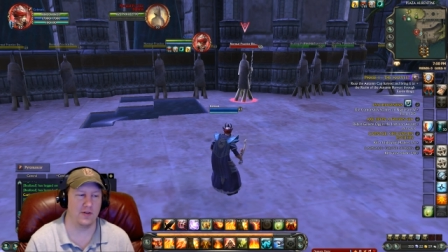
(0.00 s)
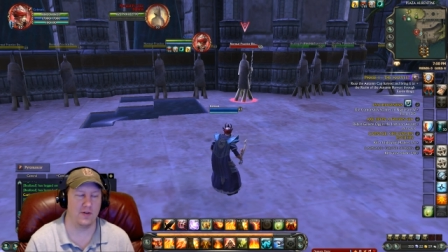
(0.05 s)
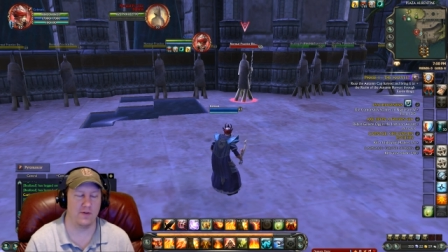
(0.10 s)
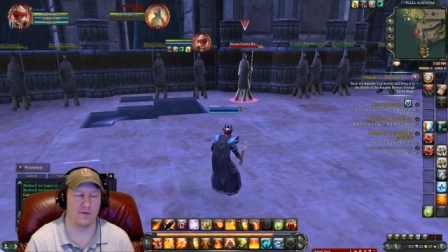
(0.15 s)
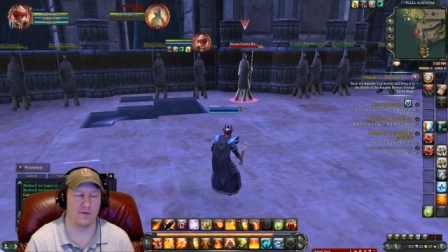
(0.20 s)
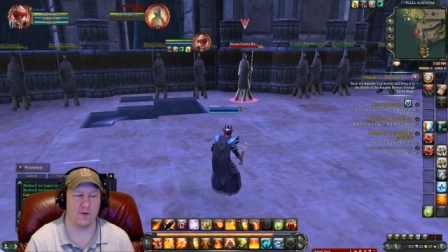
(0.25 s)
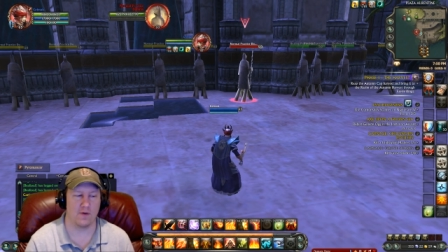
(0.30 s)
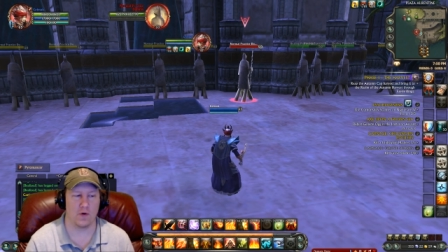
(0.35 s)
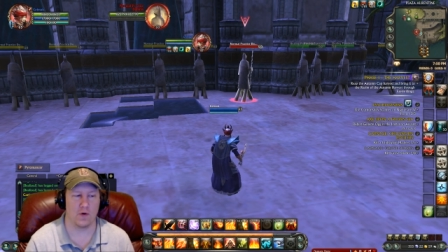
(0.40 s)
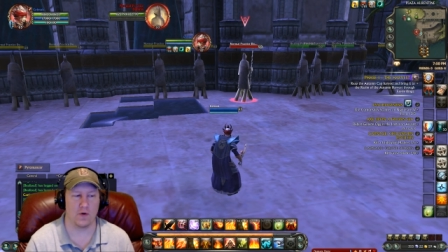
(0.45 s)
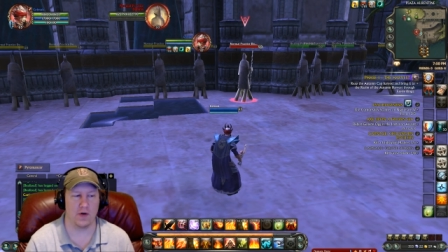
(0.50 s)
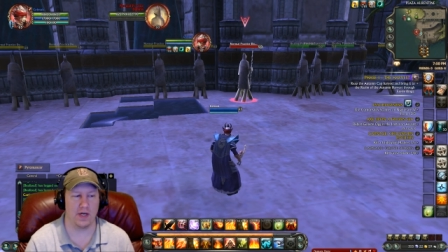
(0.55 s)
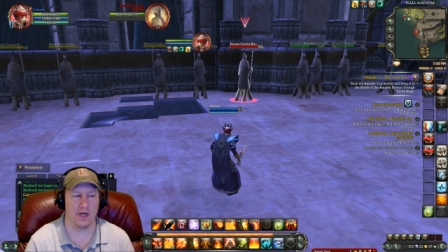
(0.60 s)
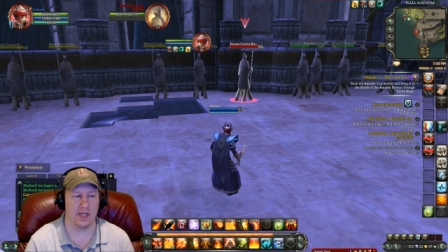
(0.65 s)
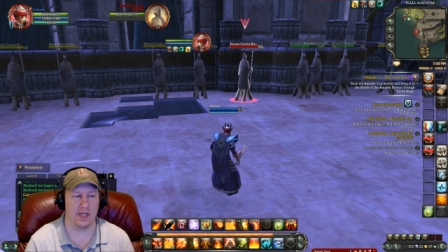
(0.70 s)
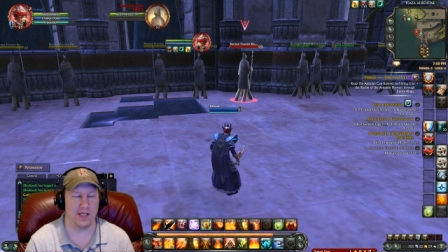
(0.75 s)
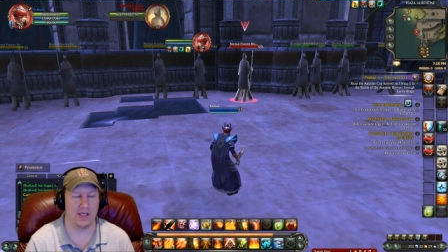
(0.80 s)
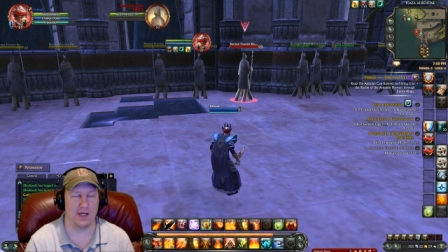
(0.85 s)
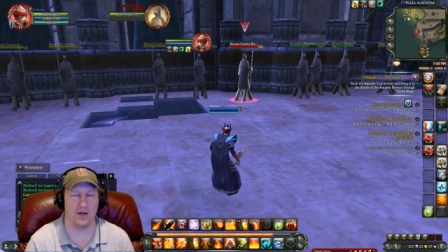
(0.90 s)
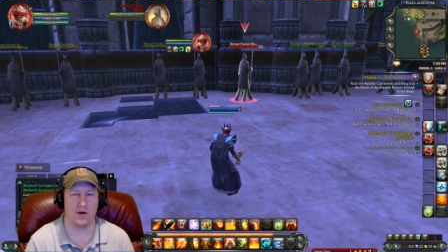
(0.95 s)
You've
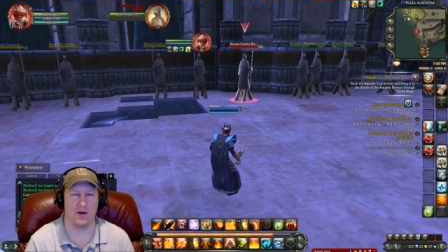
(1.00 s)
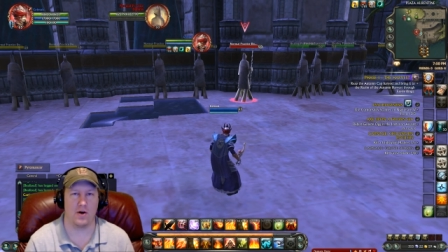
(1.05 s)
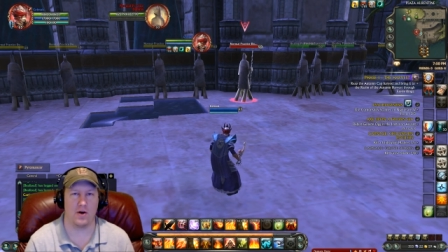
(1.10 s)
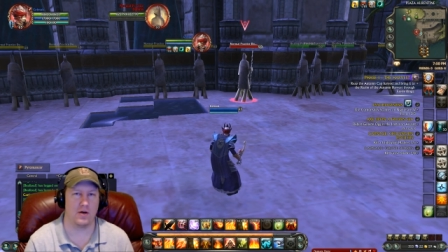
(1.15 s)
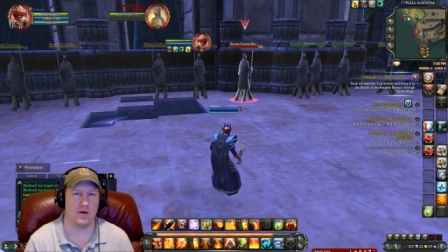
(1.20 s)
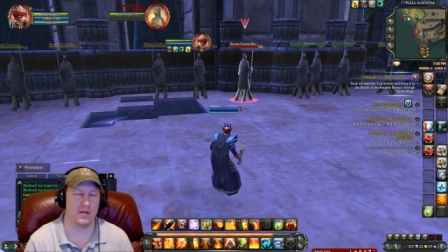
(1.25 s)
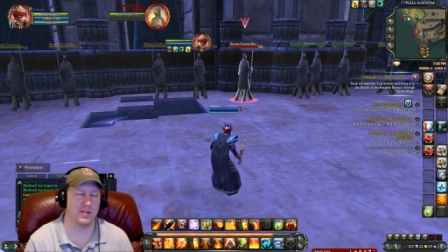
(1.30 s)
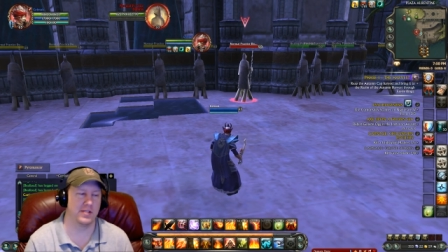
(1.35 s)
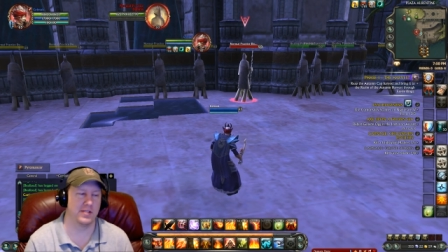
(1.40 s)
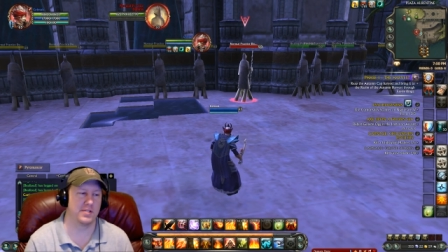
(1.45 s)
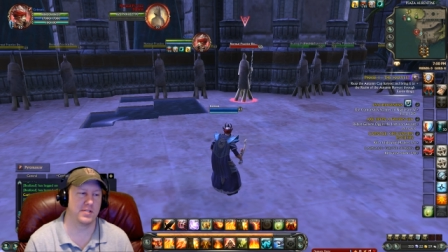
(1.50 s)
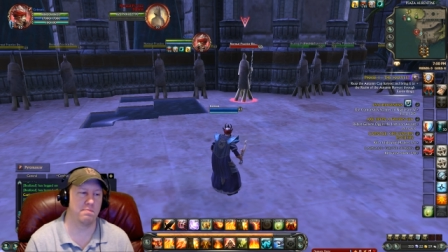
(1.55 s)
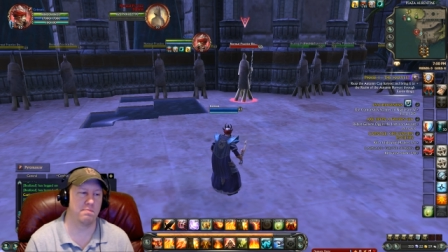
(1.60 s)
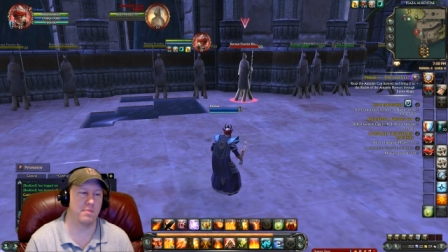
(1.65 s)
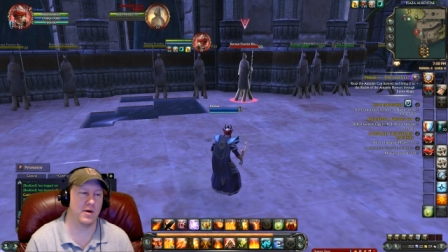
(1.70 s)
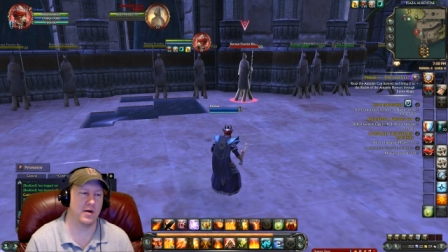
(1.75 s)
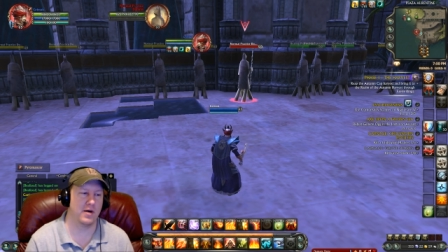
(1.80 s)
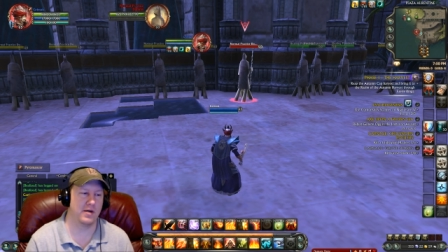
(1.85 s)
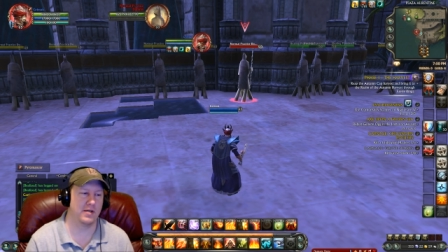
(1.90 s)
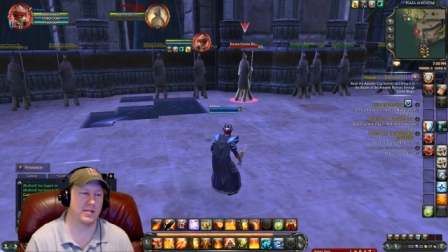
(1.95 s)
already done all this
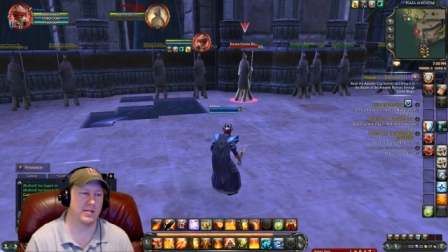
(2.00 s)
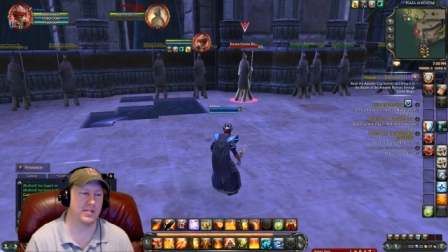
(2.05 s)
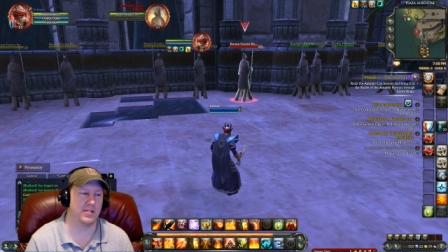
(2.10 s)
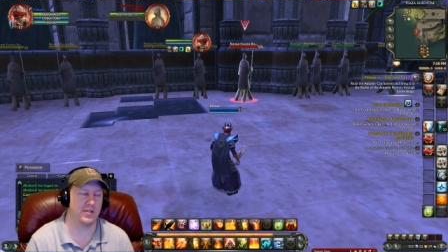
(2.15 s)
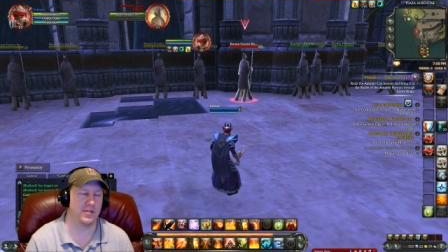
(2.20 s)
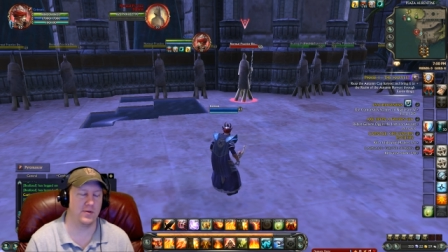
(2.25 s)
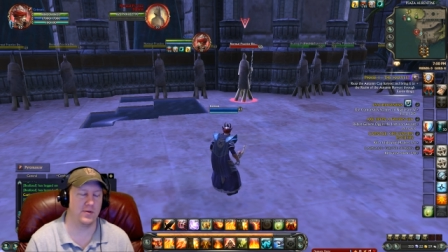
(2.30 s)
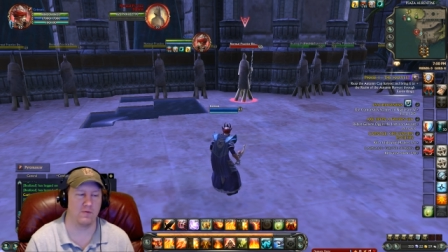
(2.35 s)
burst.